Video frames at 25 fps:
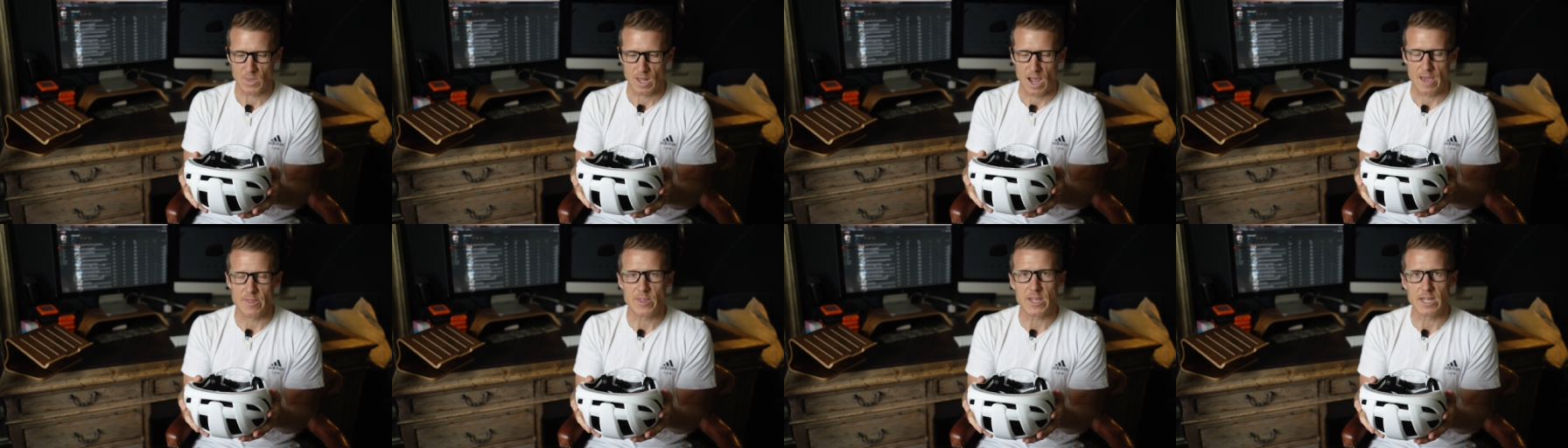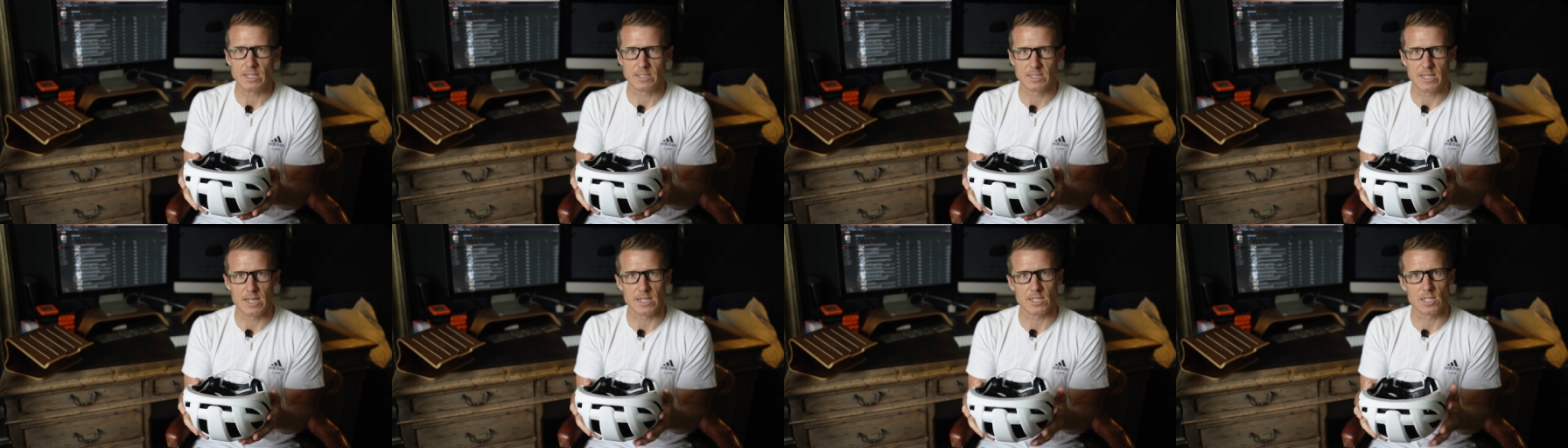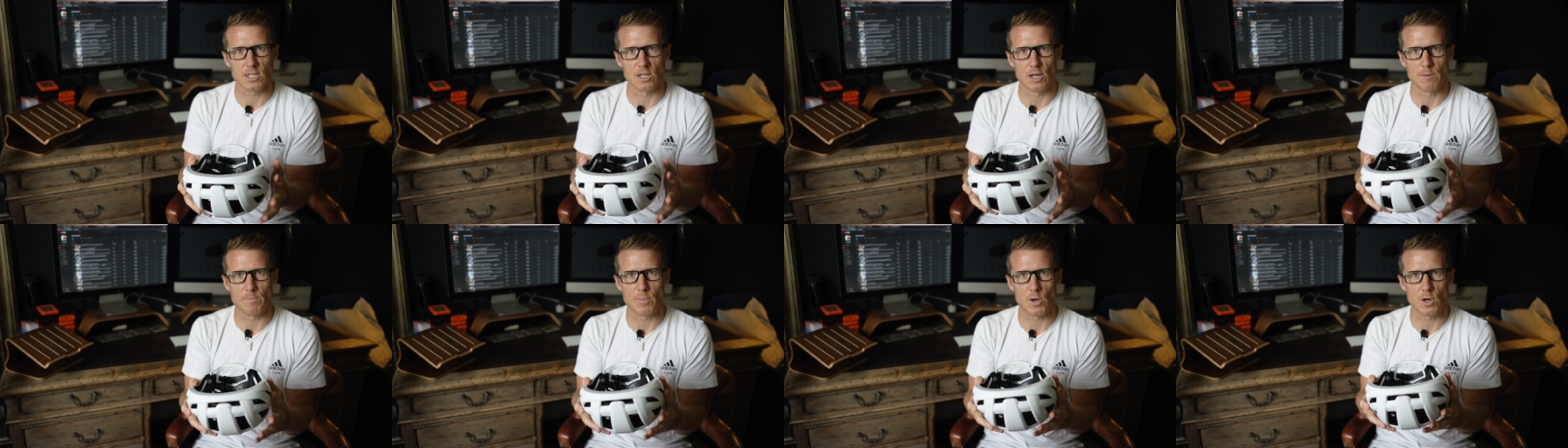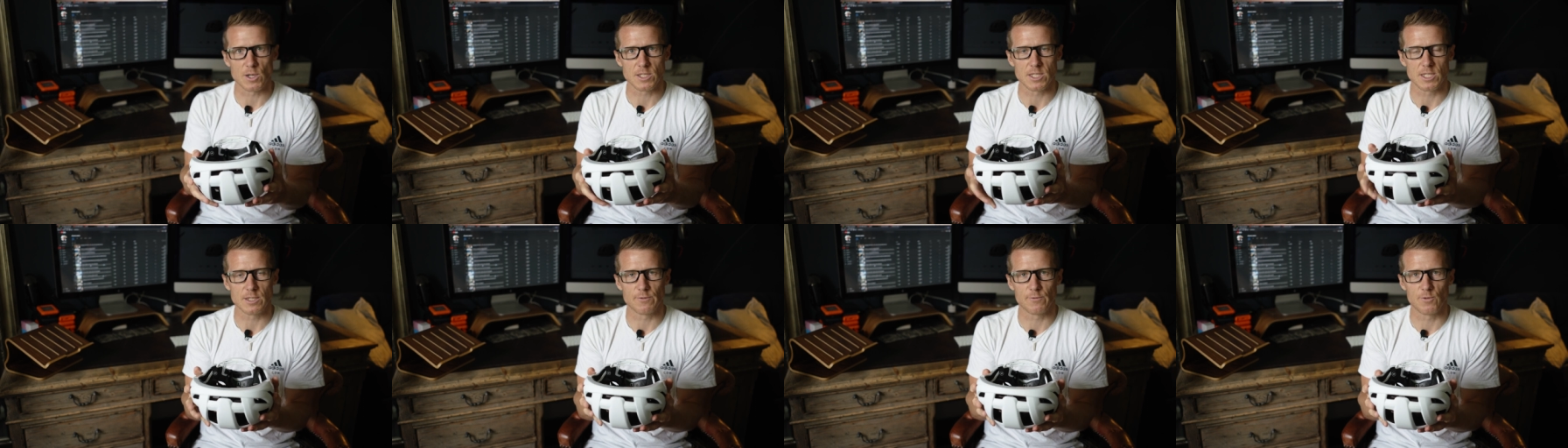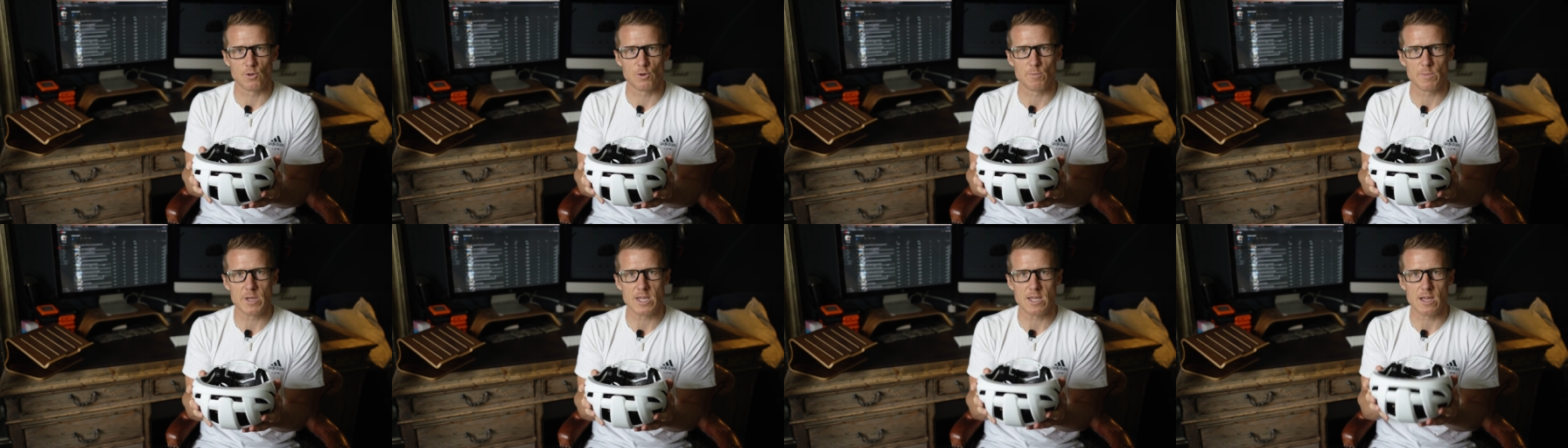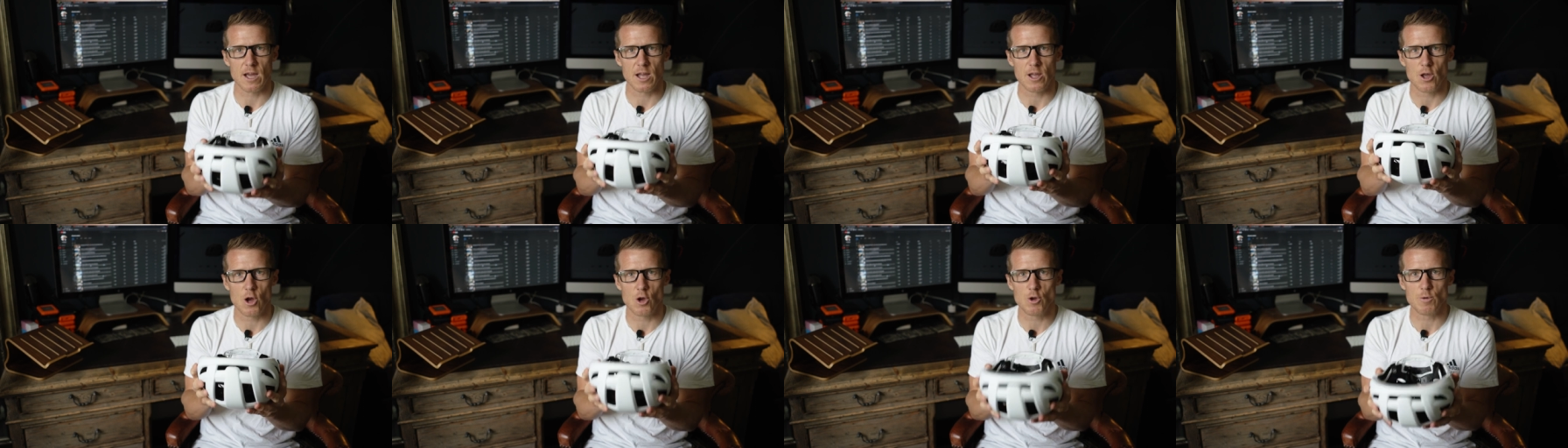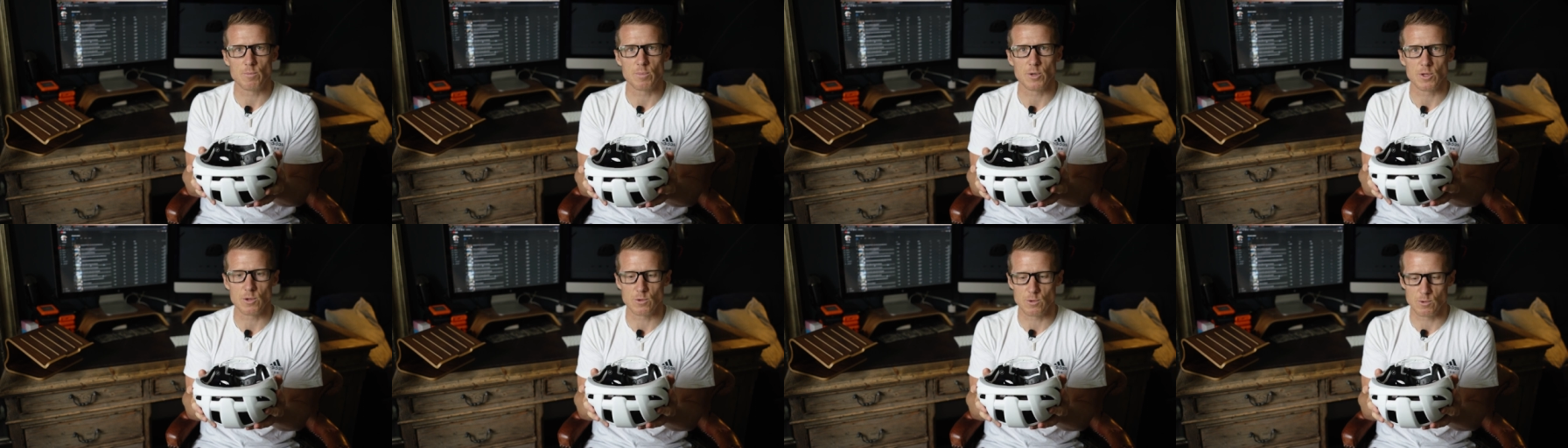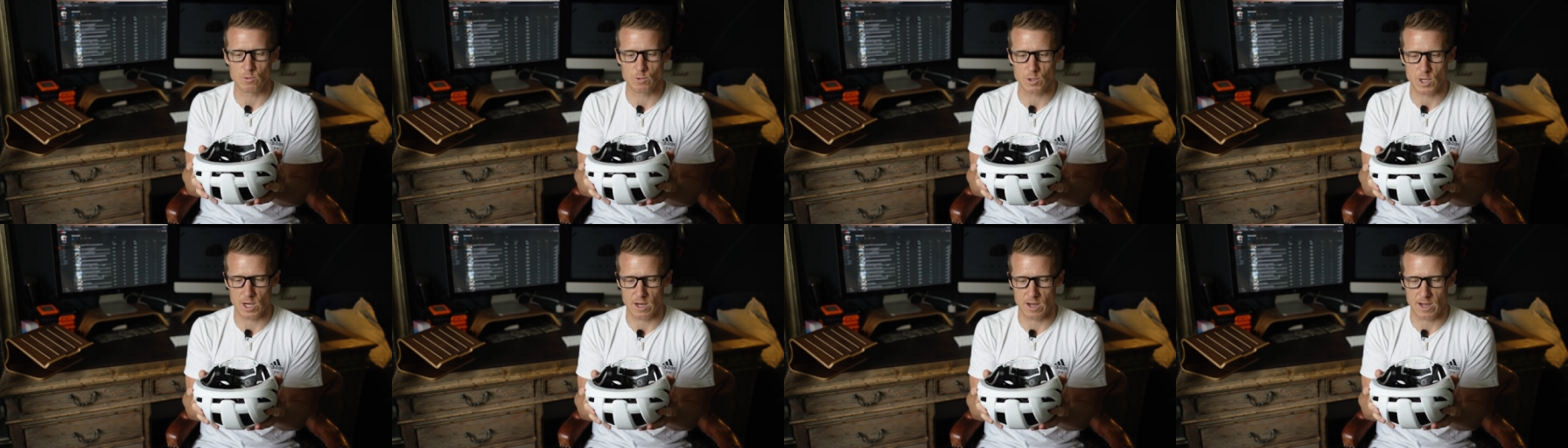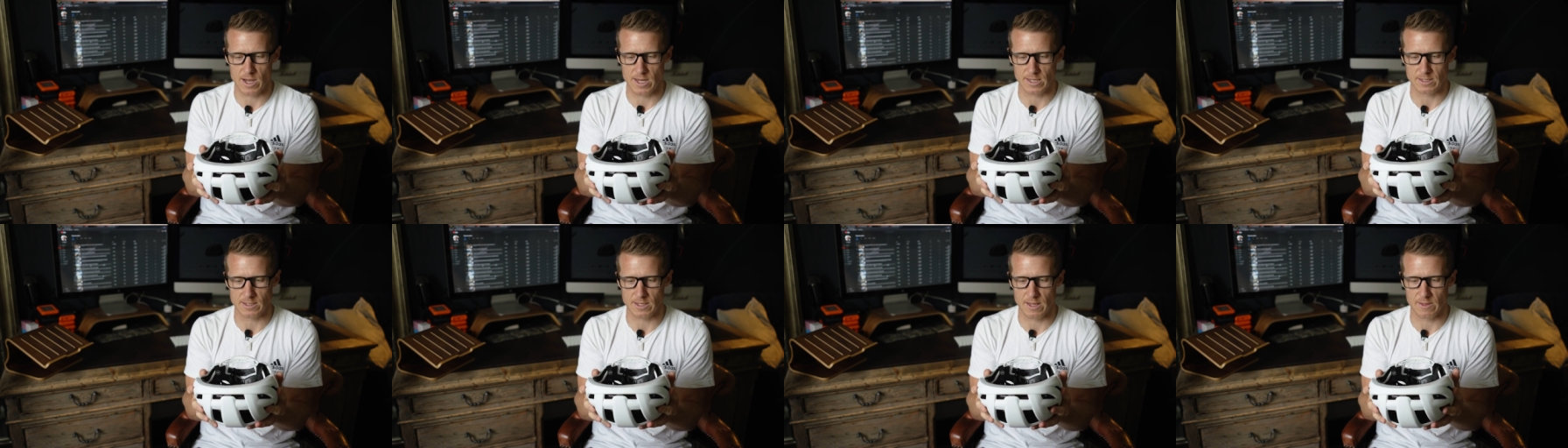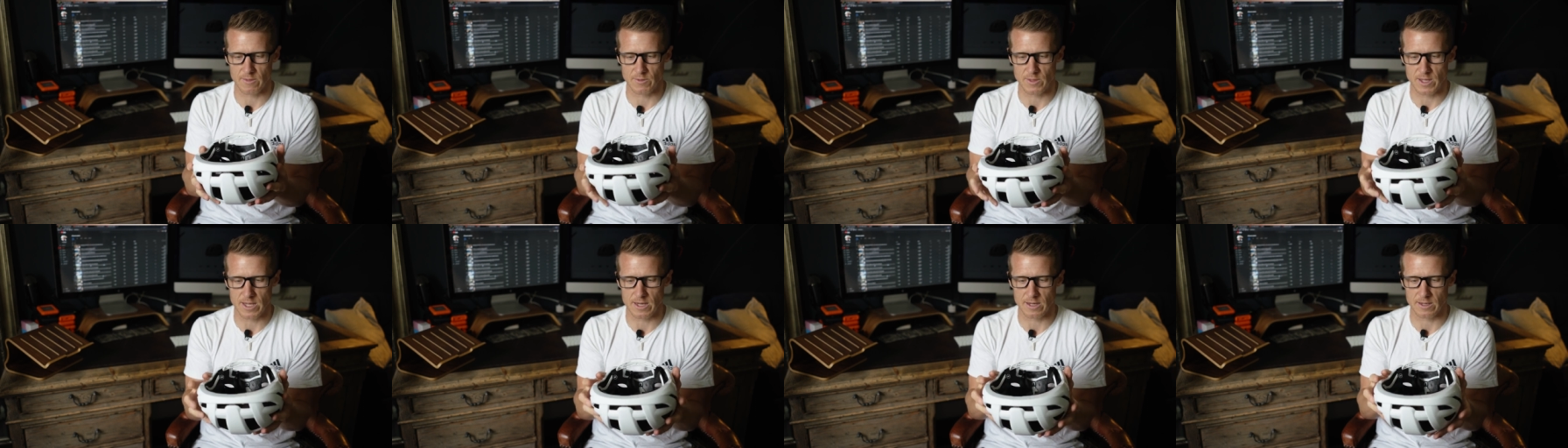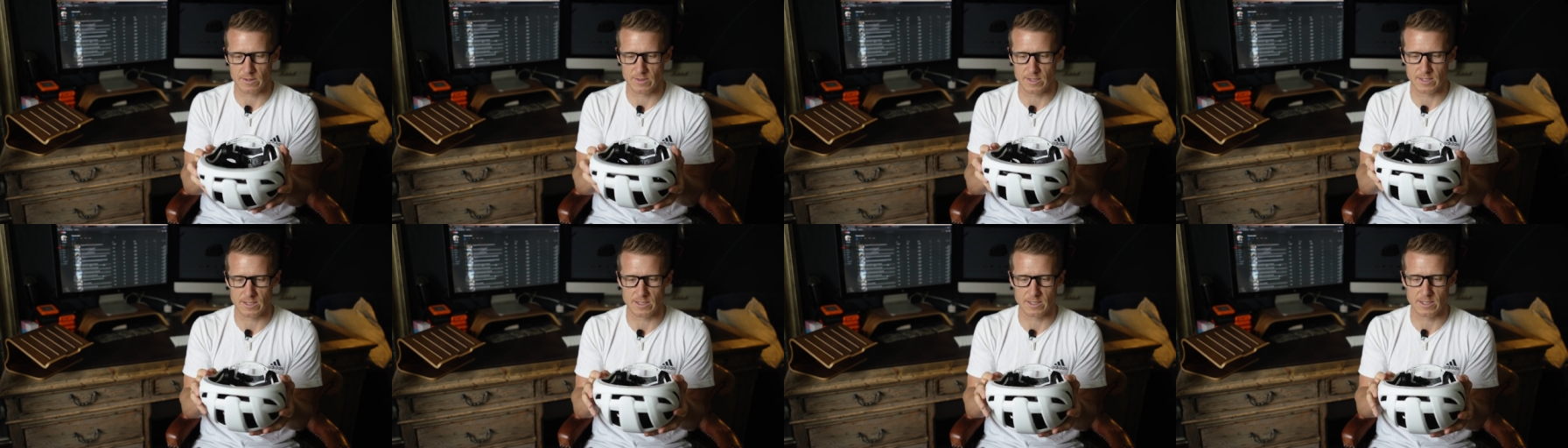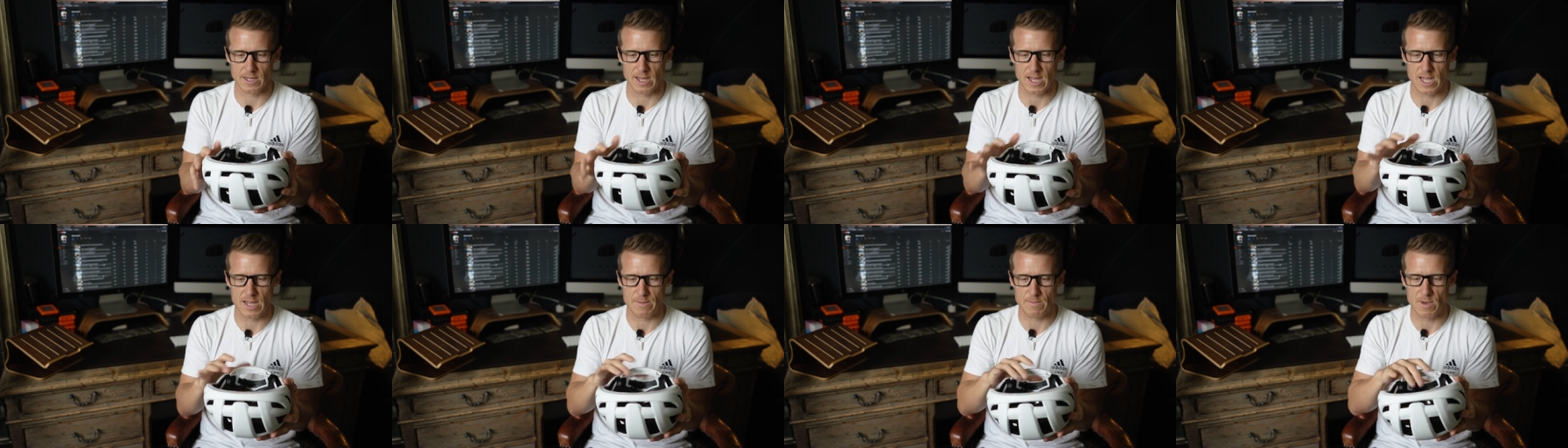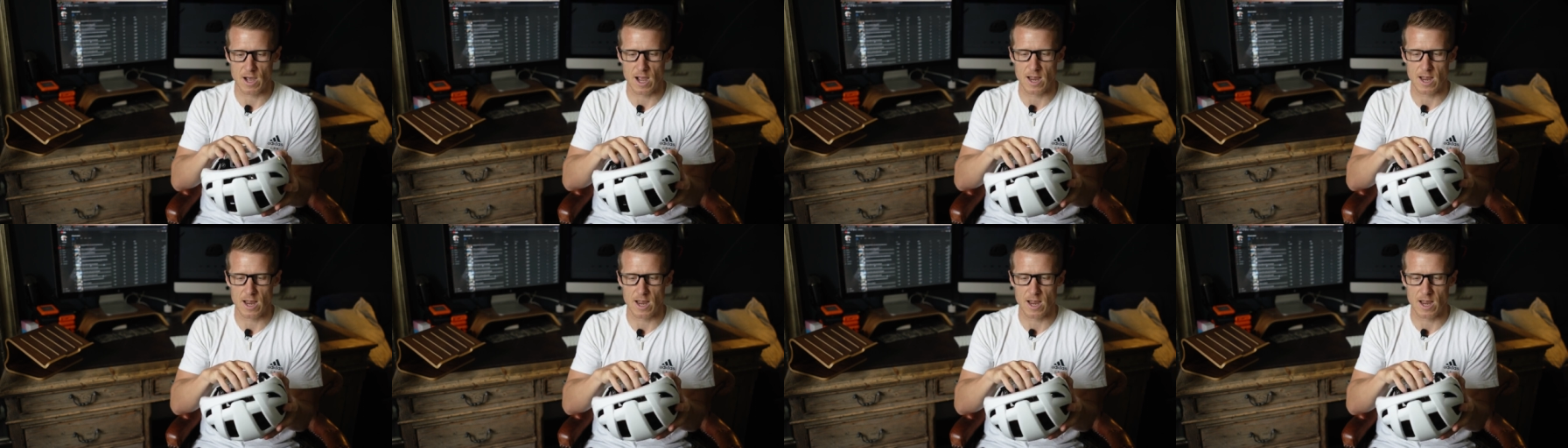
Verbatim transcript: I think it ticks a lot of boxes for me. I hope you guys think the same.